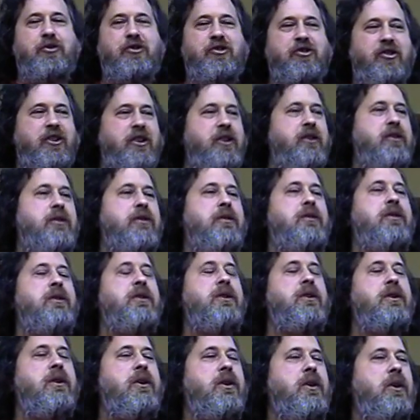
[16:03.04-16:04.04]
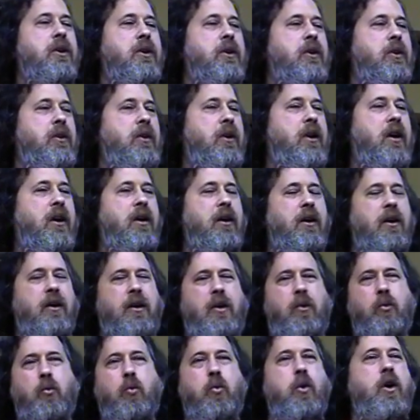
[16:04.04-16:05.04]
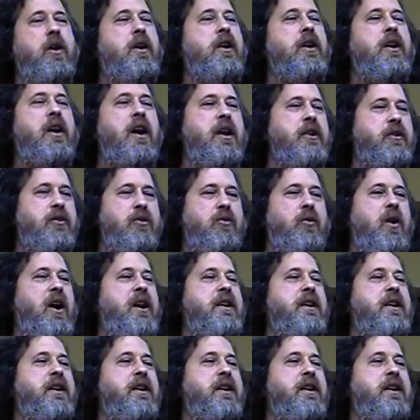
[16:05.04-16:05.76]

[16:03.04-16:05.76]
or skill, what could I do?